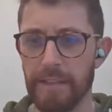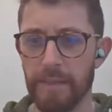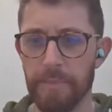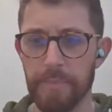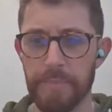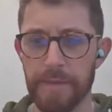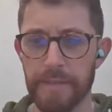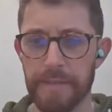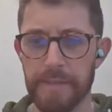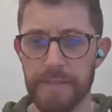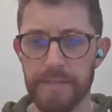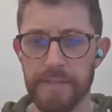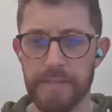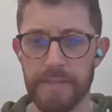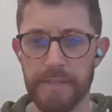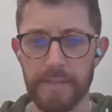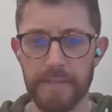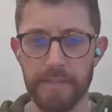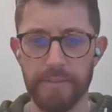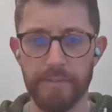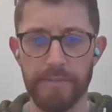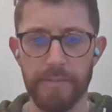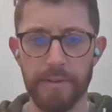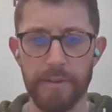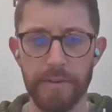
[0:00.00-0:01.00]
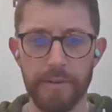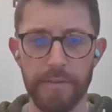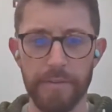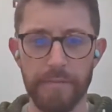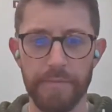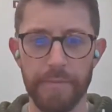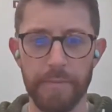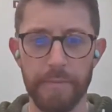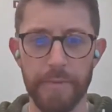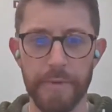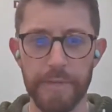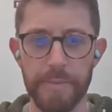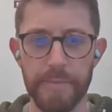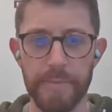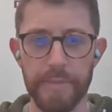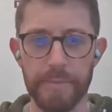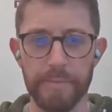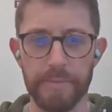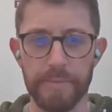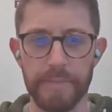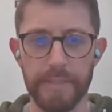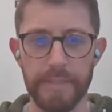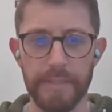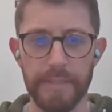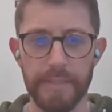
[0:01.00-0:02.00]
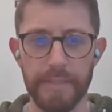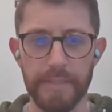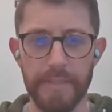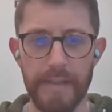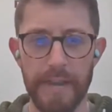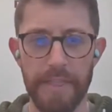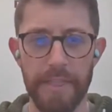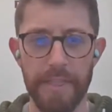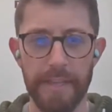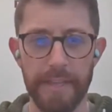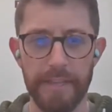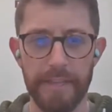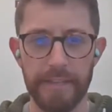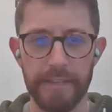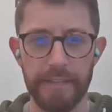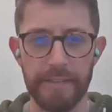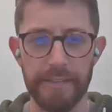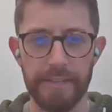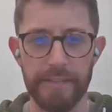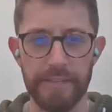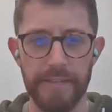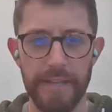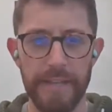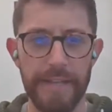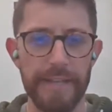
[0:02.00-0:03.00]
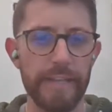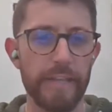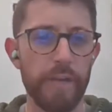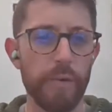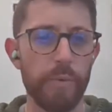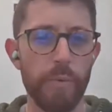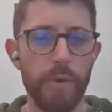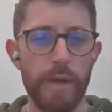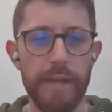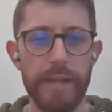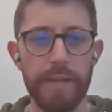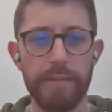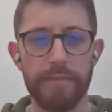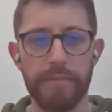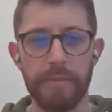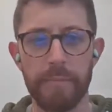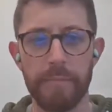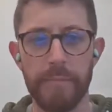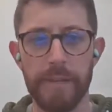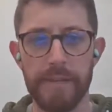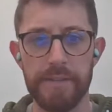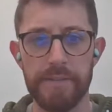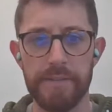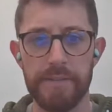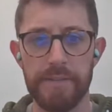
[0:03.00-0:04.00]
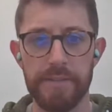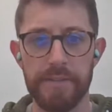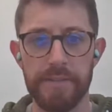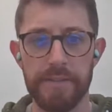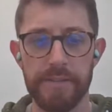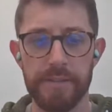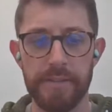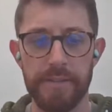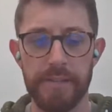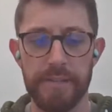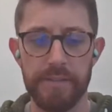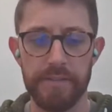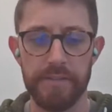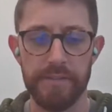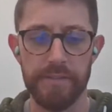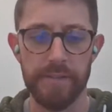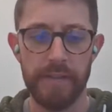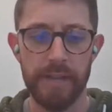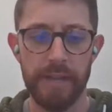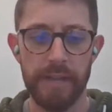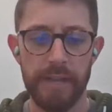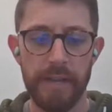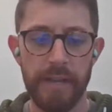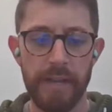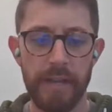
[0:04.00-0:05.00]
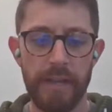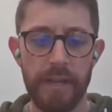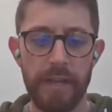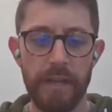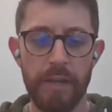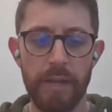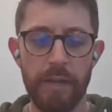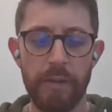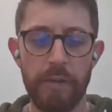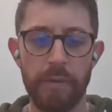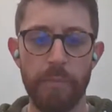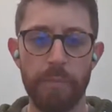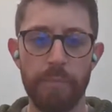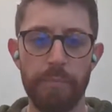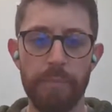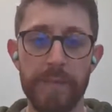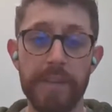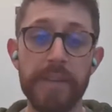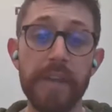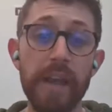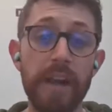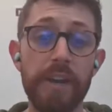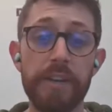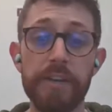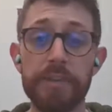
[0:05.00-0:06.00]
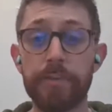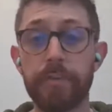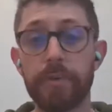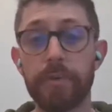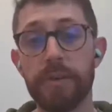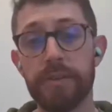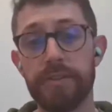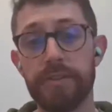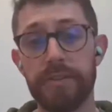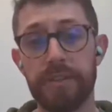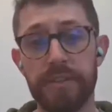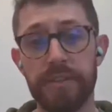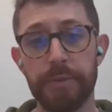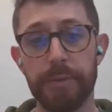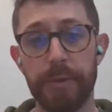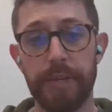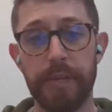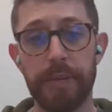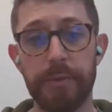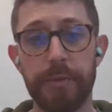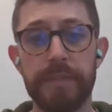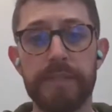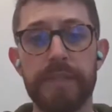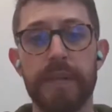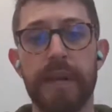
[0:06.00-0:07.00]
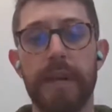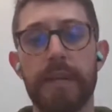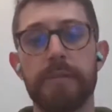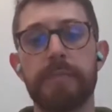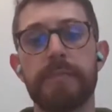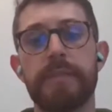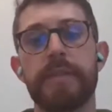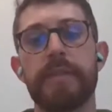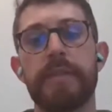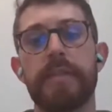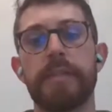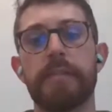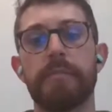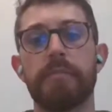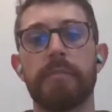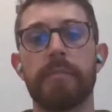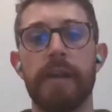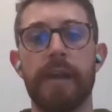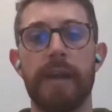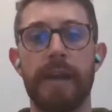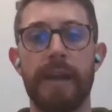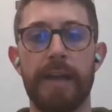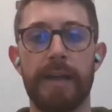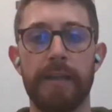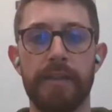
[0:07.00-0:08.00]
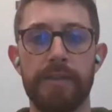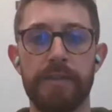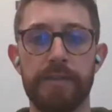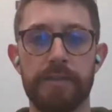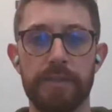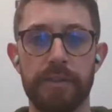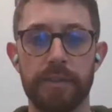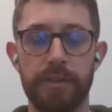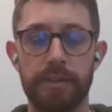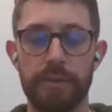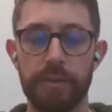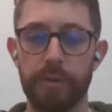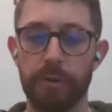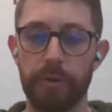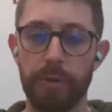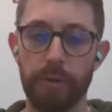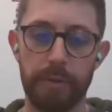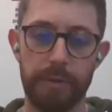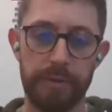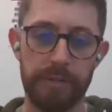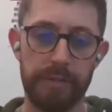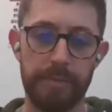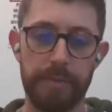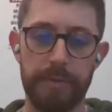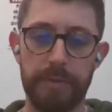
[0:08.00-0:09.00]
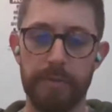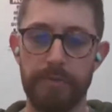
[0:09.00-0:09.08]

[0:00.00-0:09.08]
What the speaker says: And the biggest thing for most people to, I think, take away from this is because we're situated with Time Team and you're going to